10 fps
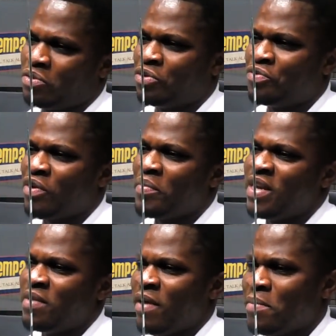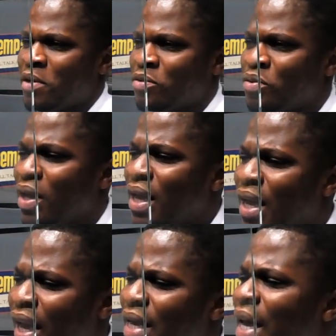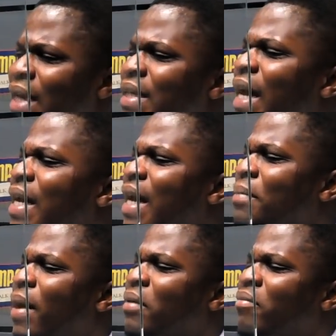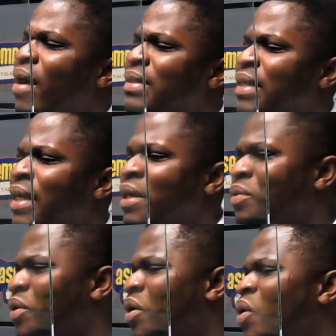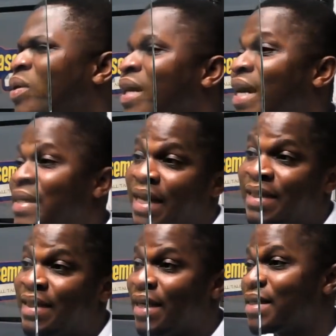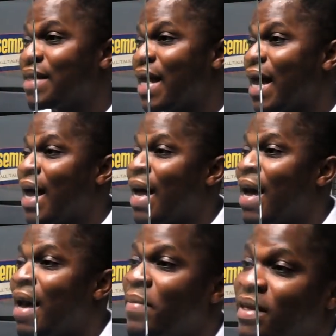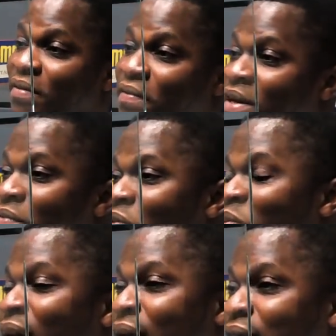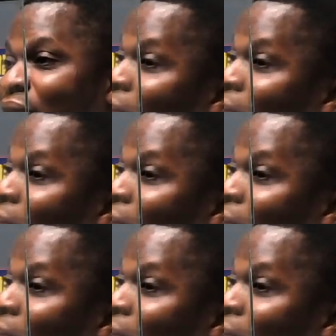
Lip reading: John Dramani Mahama so and I dear now buying crying, you know, or the casa dessa bed the when I are